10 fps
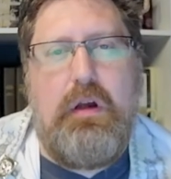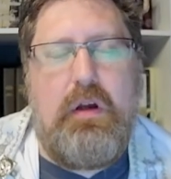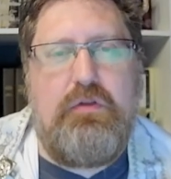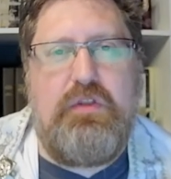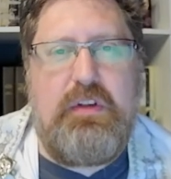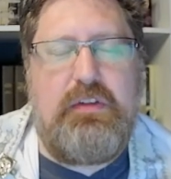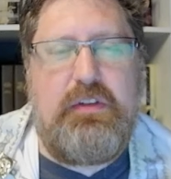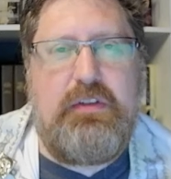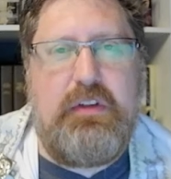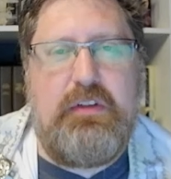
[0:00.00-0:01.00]
of
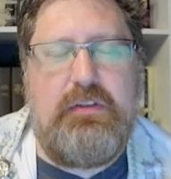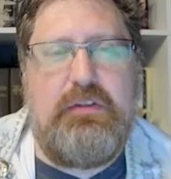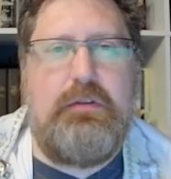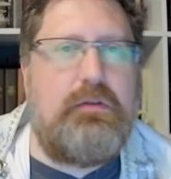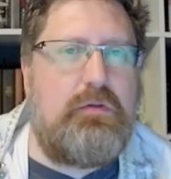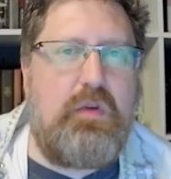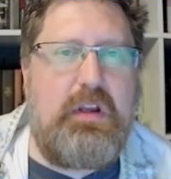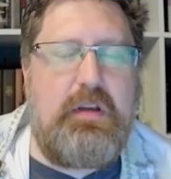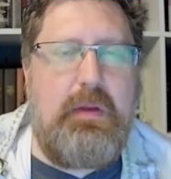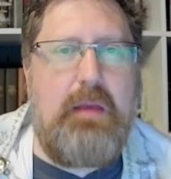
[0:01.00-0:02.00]
Jesus' great
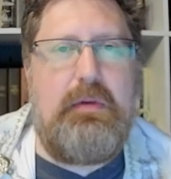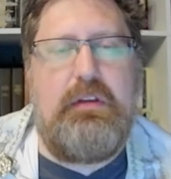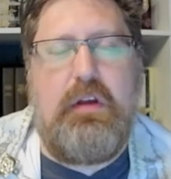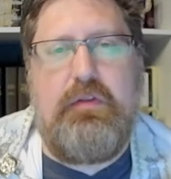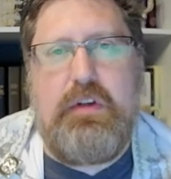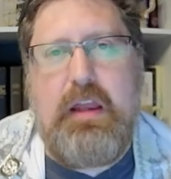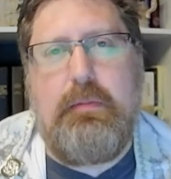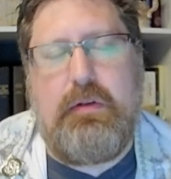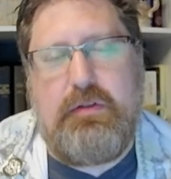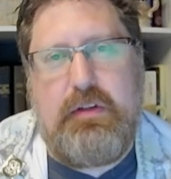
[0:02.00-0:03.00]
commandment, love your
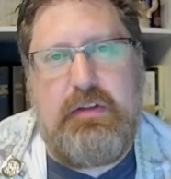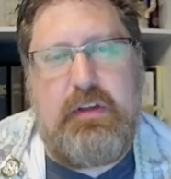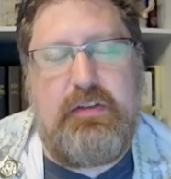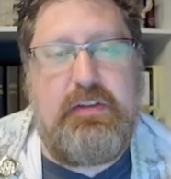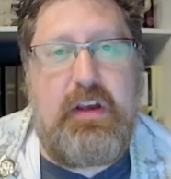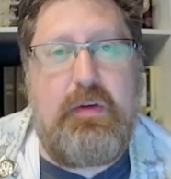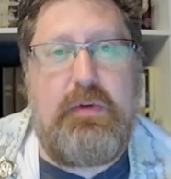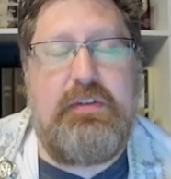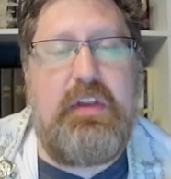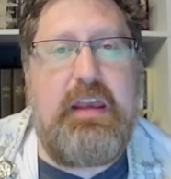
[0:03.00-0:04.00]
neighbors. He says the second one
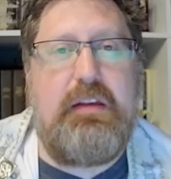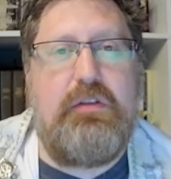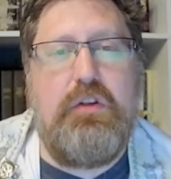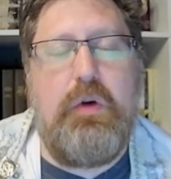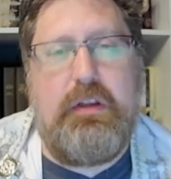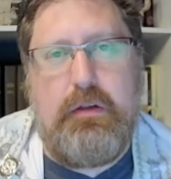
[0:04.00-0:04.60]
is like unto it.